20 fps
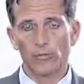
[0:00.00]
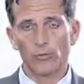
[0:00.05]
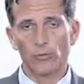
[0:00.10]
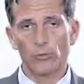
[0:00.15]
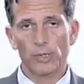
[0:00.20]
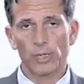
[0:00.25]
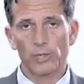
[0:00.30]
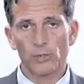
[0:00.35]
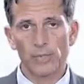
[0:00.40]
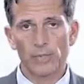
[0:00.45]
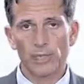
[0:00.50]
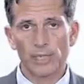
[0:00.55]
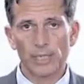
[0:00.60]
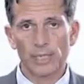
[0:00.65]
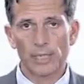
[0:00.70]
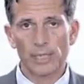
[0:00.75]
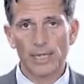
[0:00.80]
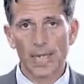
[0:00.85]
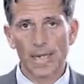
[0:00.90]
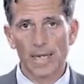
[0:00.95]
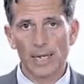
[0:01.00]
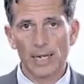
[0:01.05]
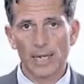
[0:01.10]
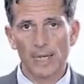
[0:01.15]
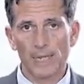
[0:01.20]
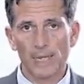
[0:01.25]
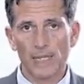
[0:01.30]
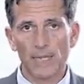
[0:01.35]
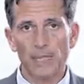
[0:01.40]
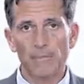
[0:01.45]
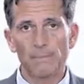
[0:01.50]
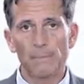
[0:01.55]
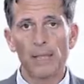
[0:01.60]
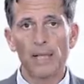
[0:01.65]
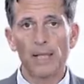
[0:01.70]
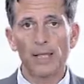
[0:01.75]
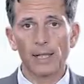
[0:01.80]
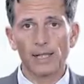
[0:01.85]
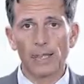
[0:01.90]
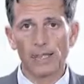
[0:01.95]
to increase exactly in
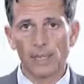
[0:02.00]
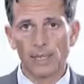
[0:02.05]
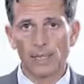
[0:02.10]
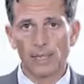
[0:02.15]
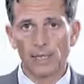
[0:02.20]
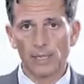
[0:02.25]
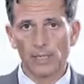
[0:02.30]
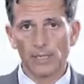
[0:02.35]
parallel